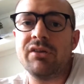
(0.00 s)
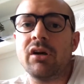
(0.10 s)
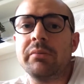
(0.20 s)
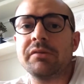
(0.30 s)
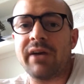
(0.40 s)

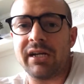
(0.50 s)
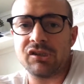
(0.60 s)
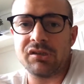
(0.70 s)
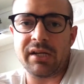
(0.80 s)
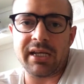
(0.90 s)
types of
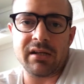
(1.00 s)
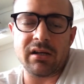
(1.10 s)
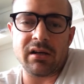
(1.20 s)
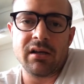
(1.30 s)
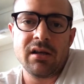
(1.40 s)
action
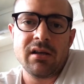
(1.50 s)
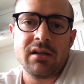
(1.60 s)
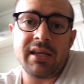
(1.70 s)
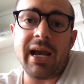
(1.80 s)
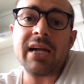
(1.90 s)
taker.
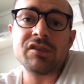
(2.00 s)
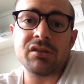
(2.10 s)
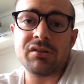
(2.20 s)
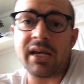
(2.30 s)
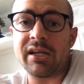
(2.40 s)
The
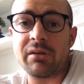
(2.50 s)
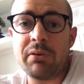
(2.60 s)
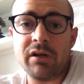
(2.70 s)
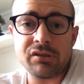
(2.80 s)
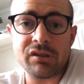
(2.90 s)
action taker, the
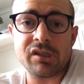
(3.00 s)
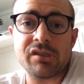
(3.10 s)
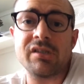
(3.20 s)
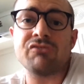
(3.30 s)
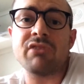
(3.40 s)
person that
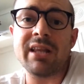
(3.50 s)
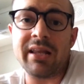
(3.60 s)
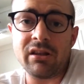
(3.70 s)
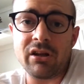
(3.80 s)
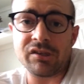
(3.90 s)
just is
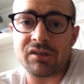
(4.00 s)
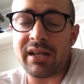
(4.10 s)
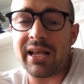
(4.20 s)
relentless and